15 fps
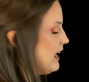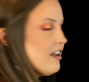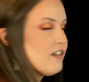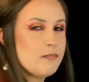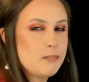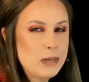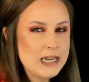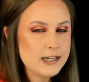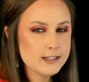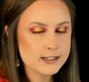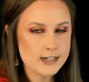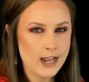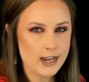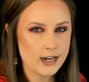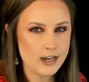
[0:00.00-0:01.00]
If b
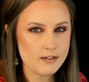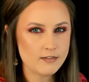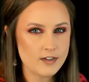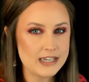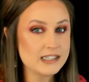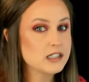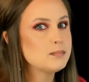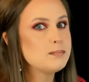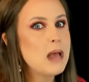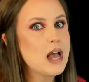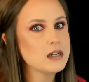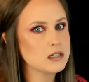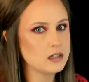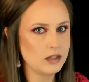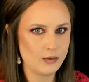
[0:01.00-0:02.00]
is negative,
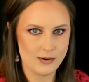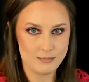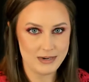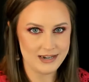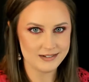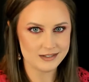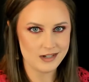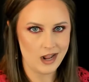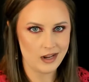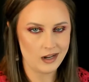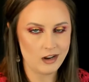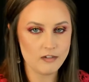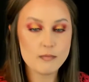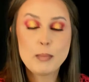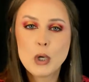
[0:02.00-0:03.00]
especially when b is negative,